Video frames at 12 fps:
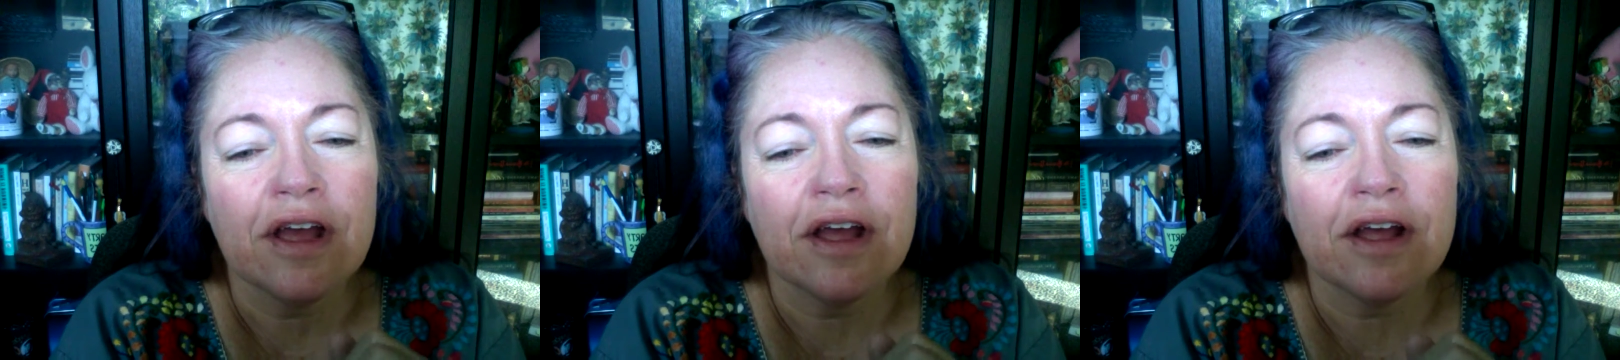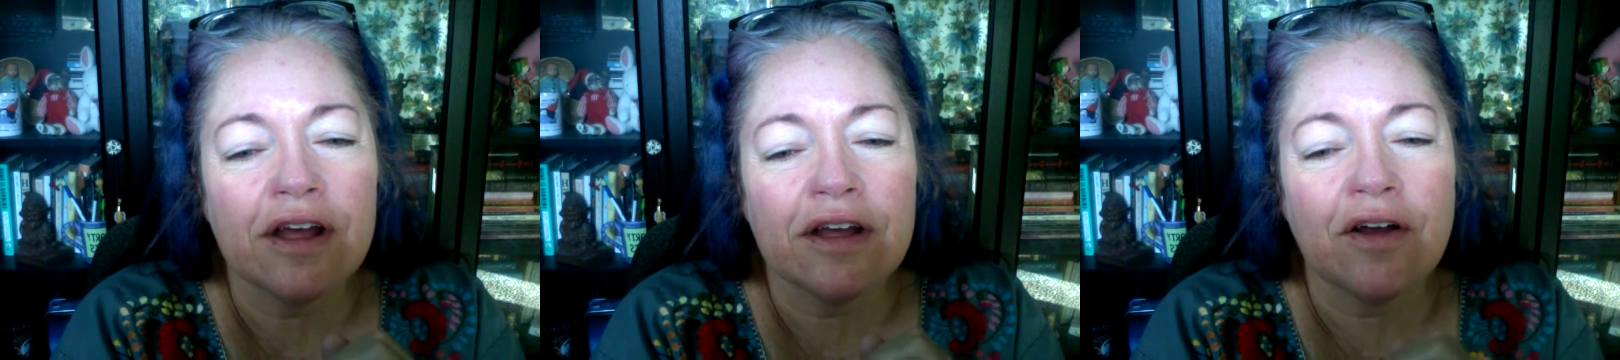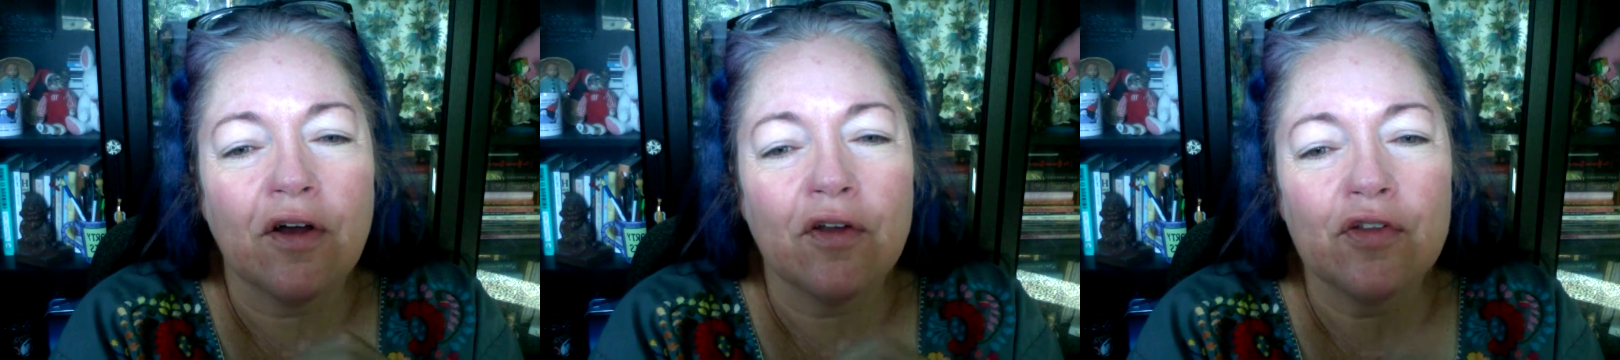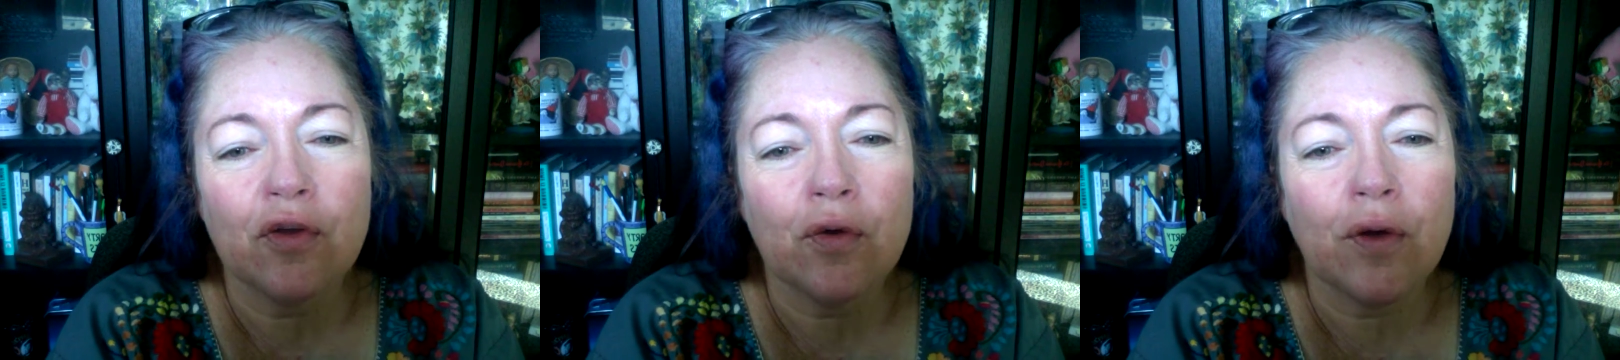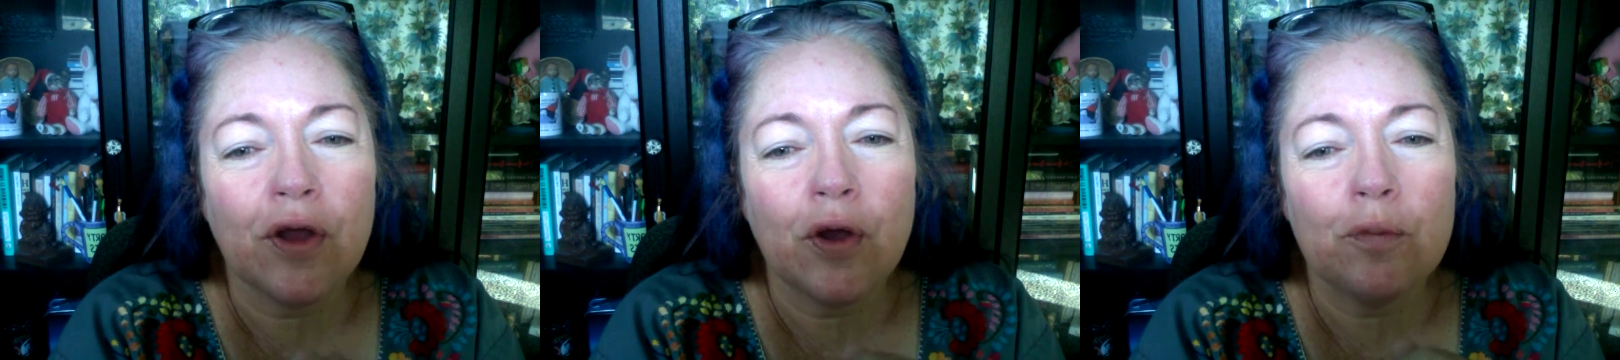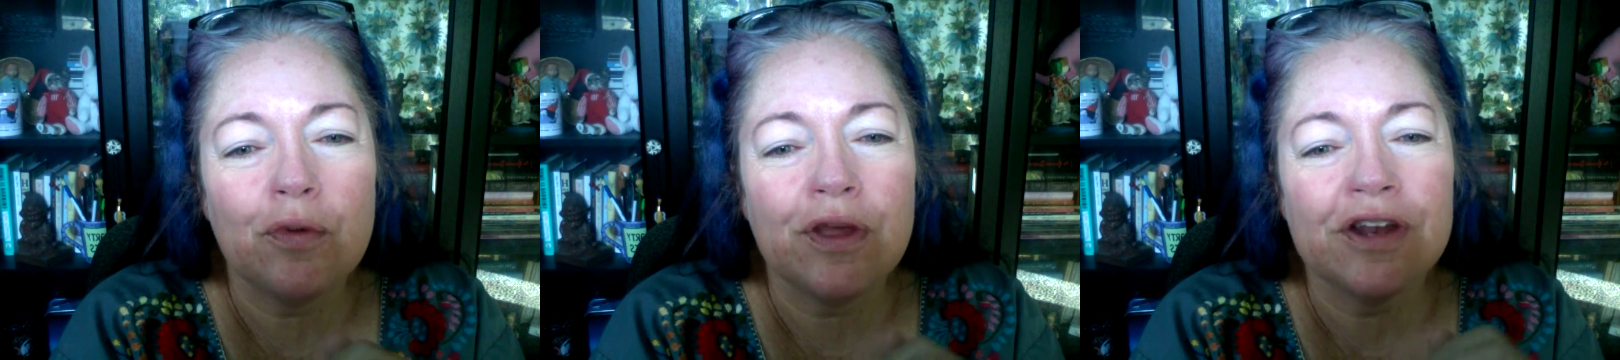Uh, also, I
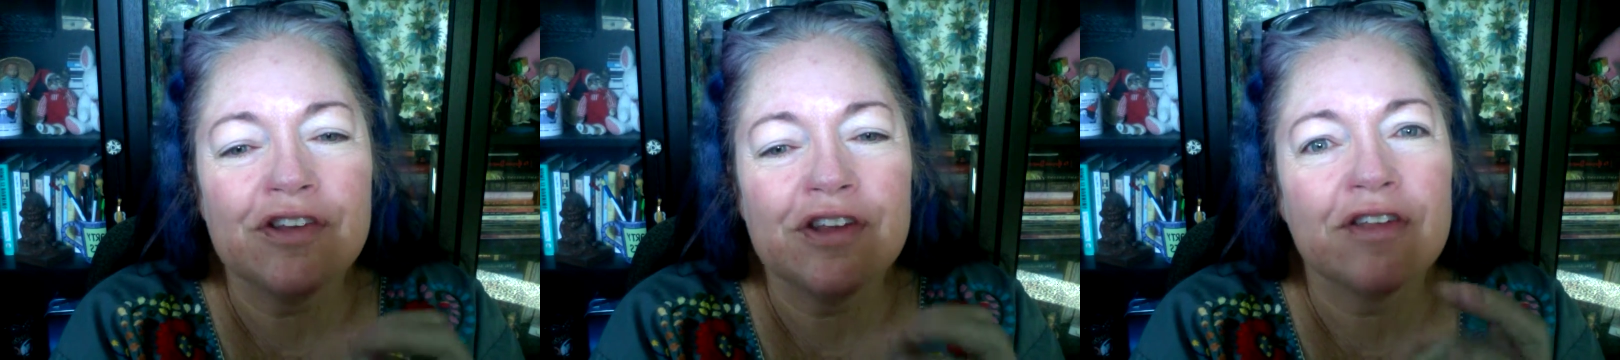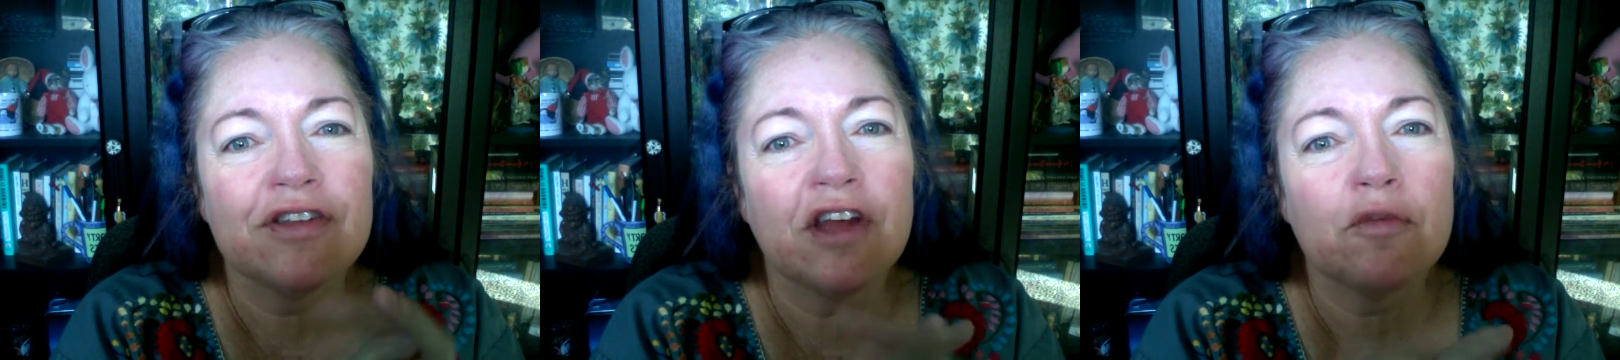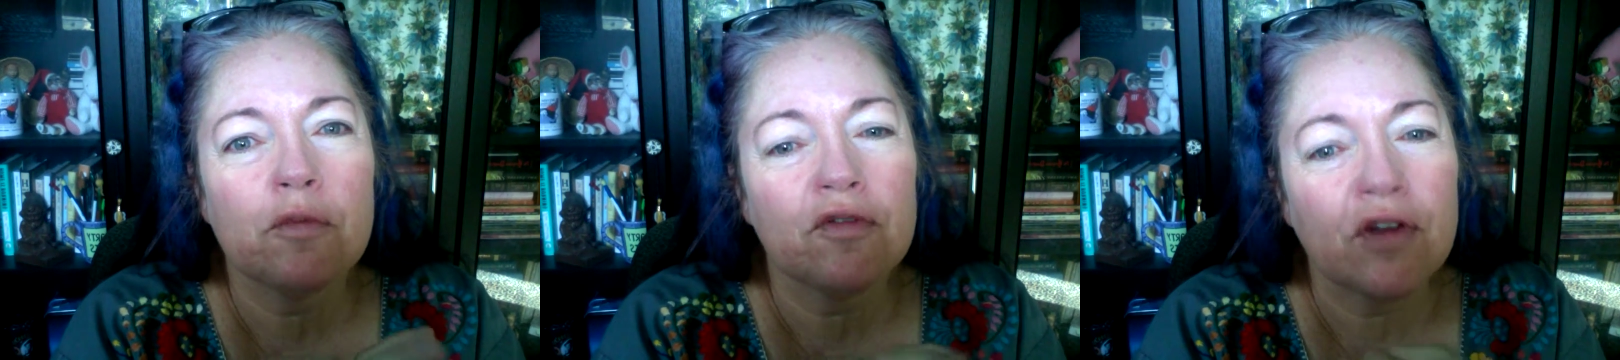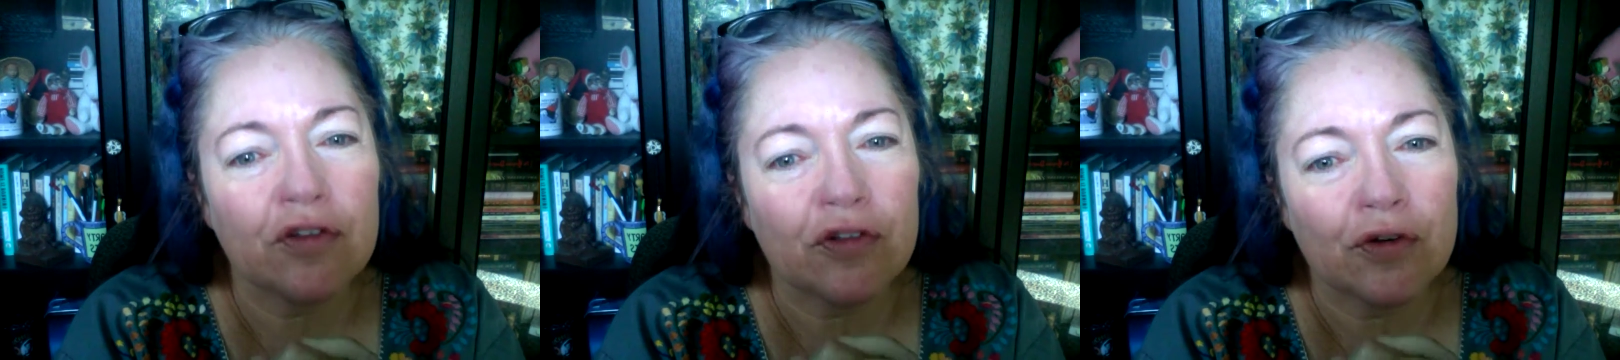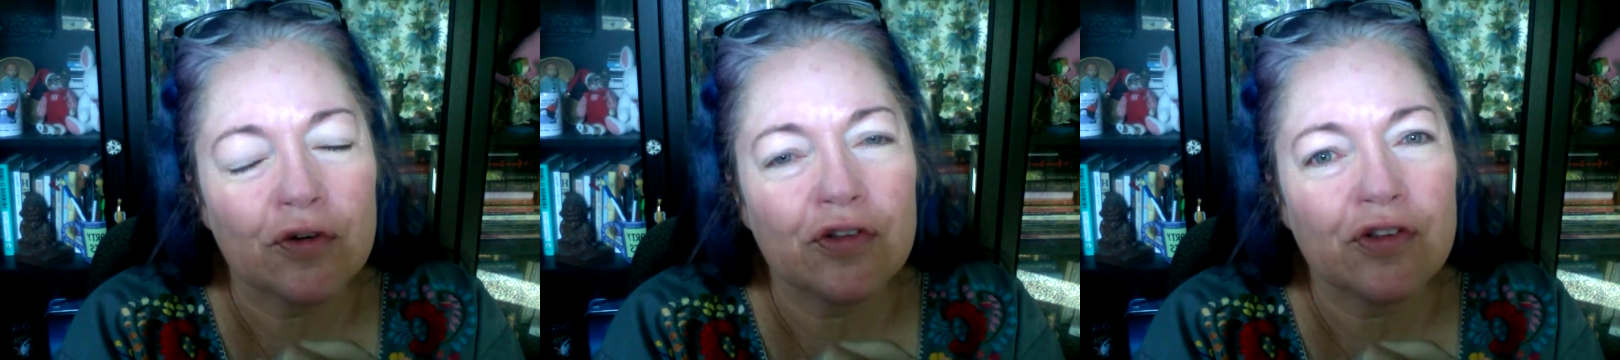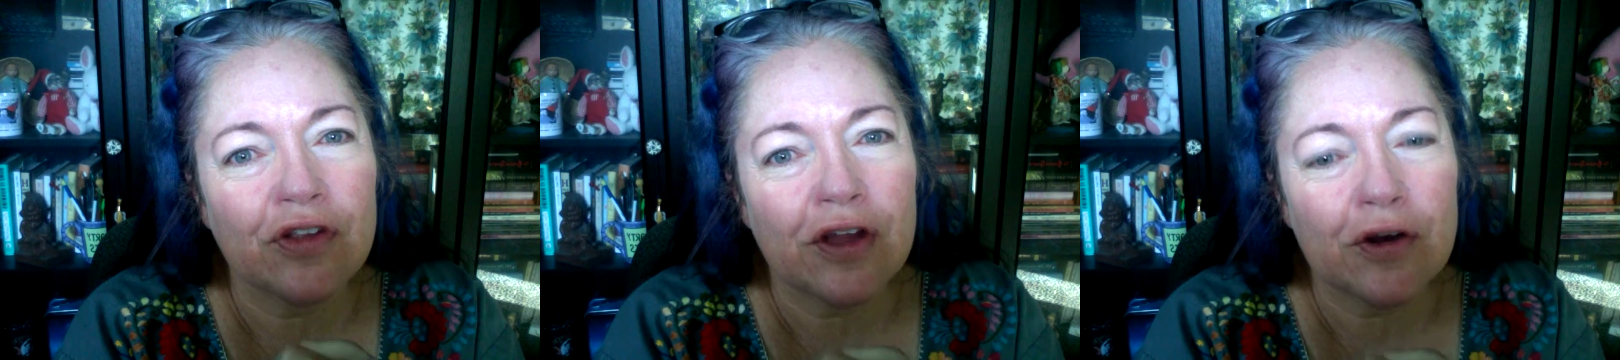hope you get a chance to have Professor
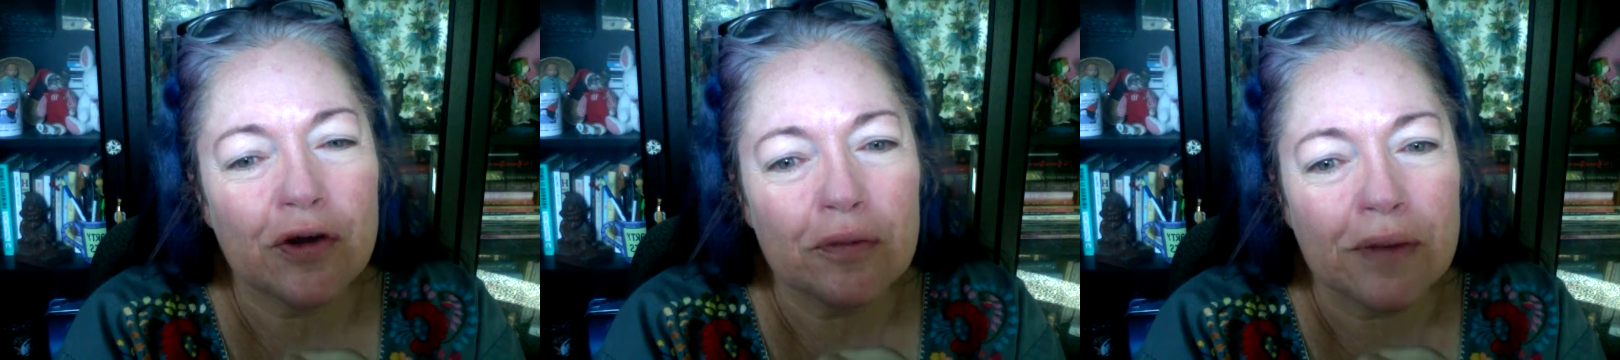Slater,